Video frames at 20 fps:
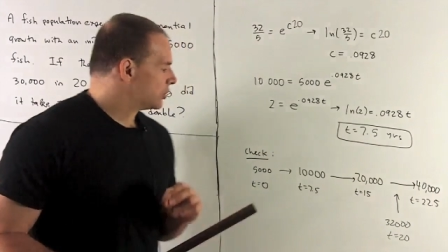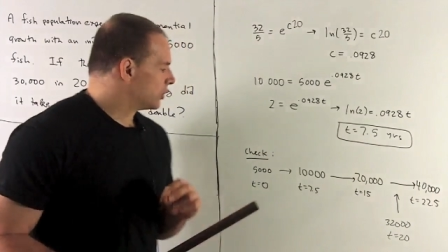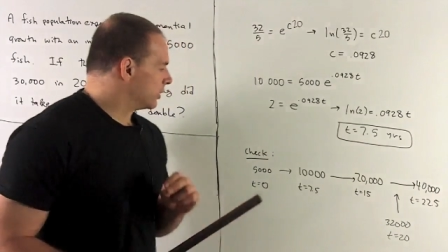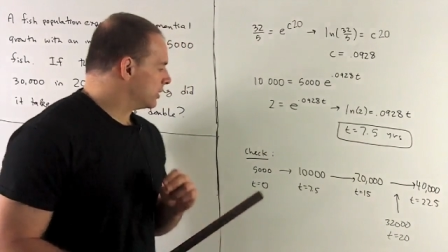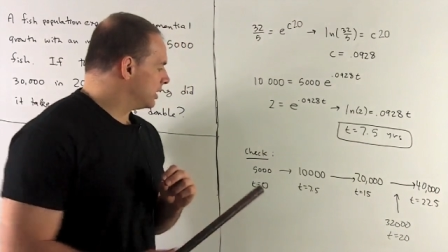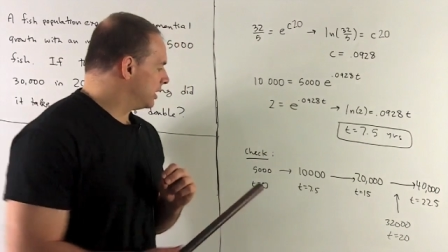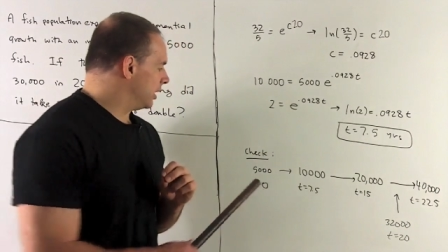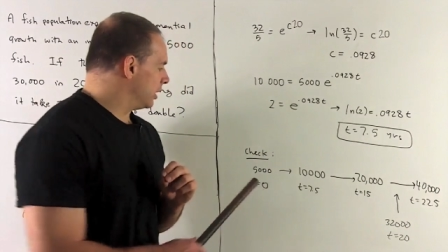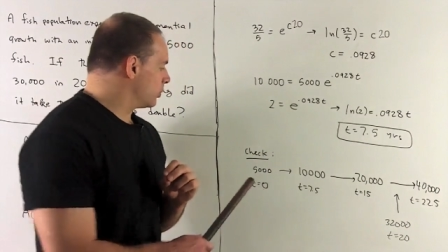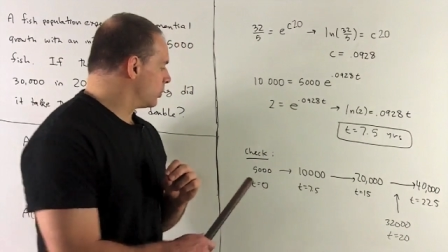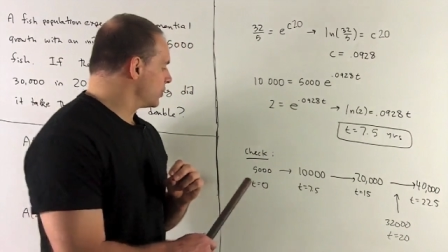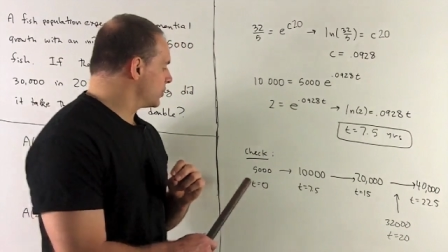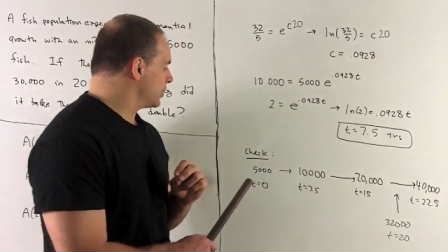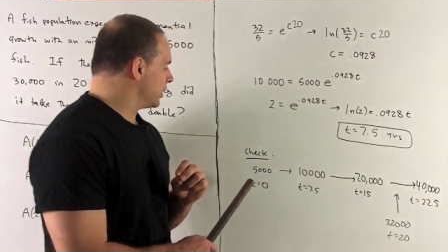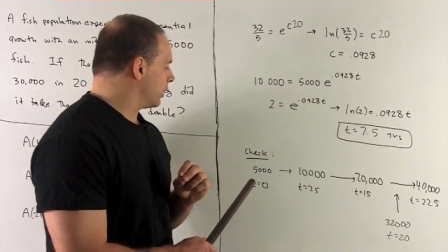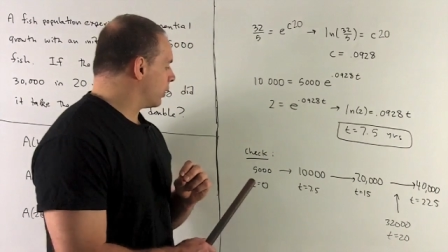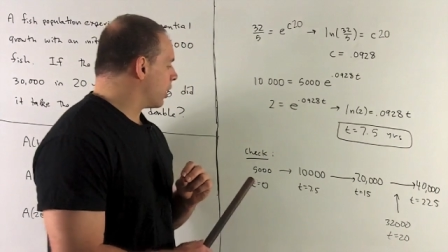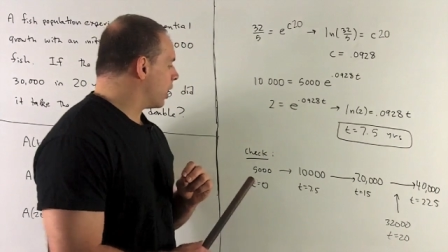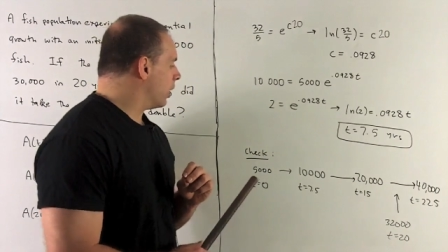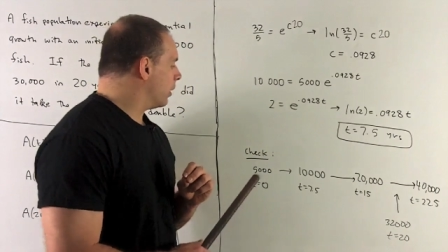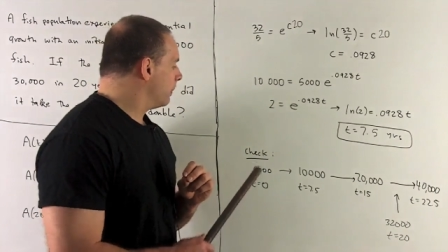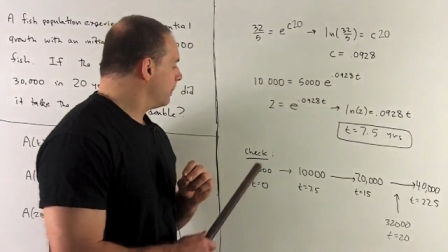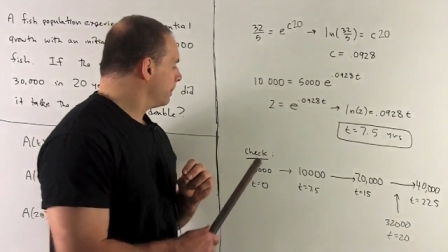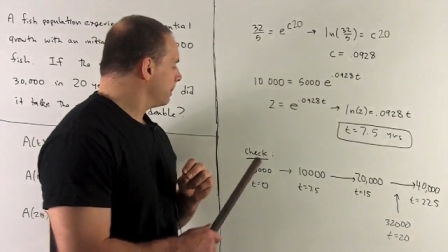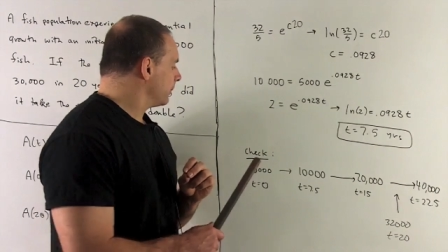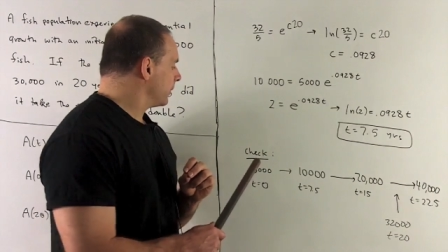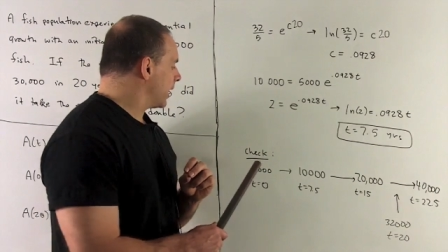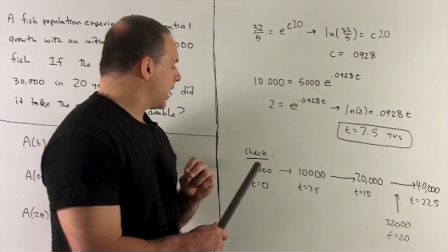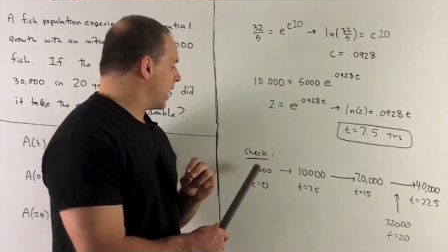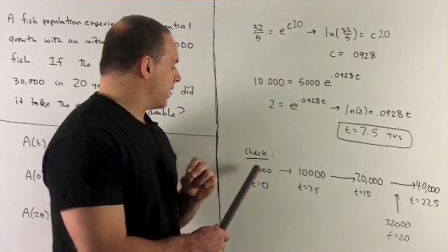So t equals zero,
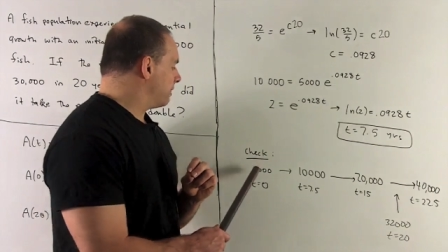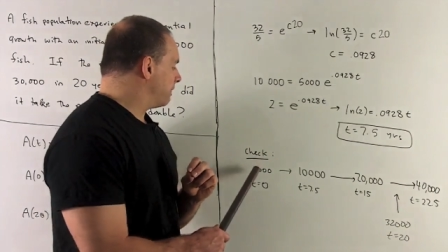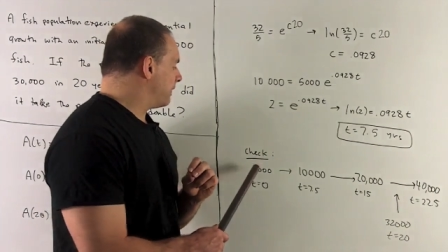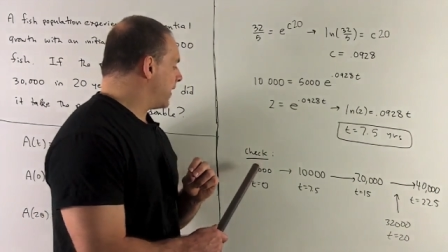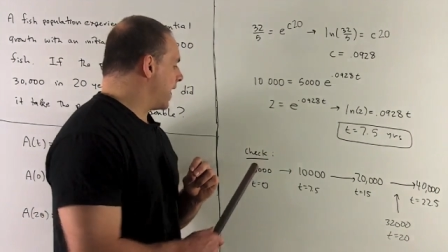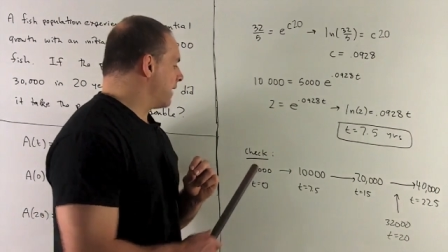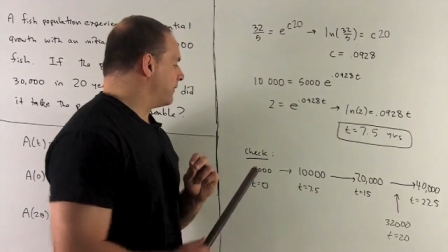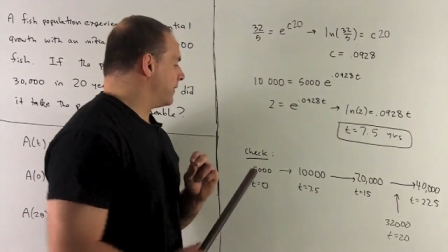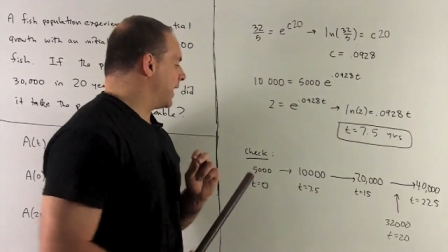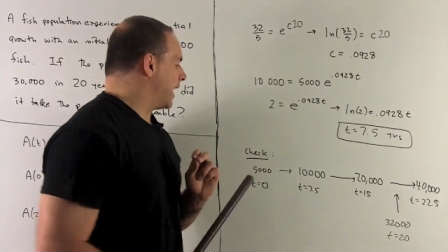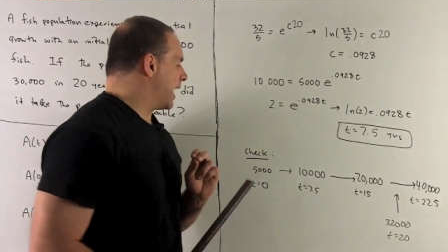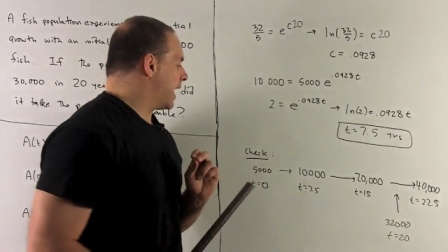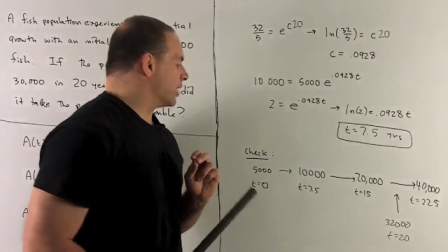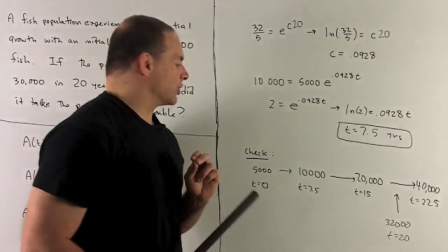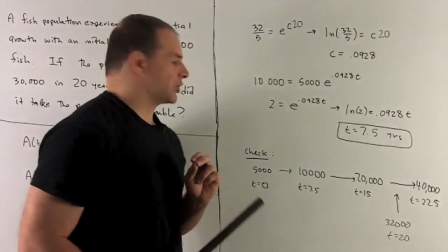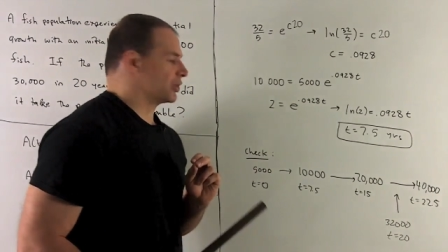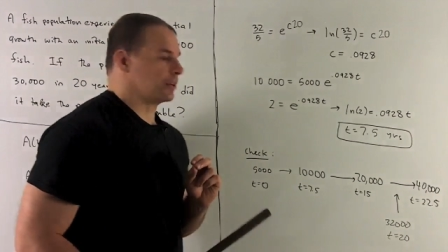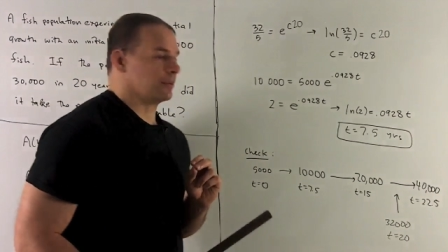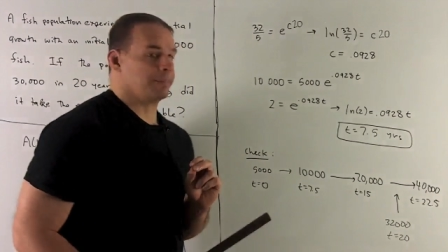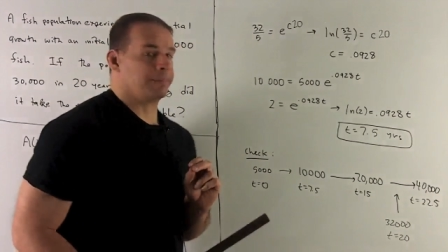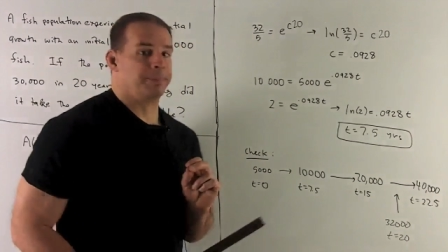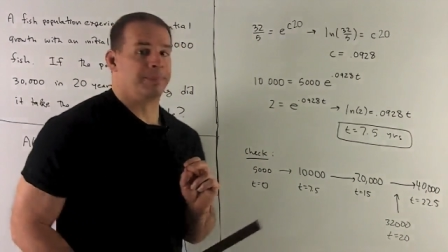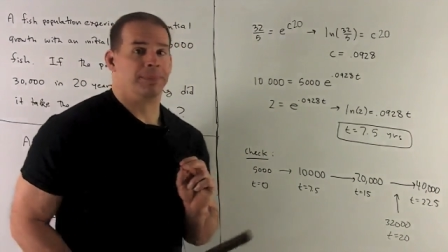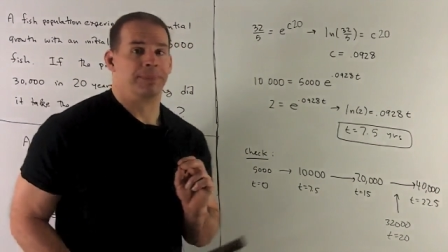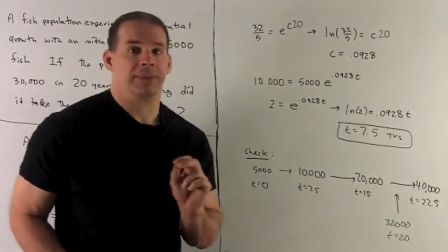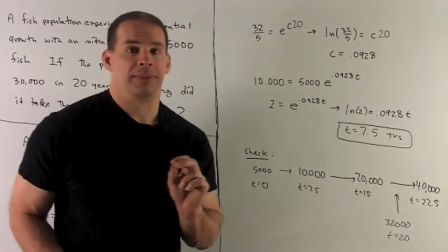I have 5,000.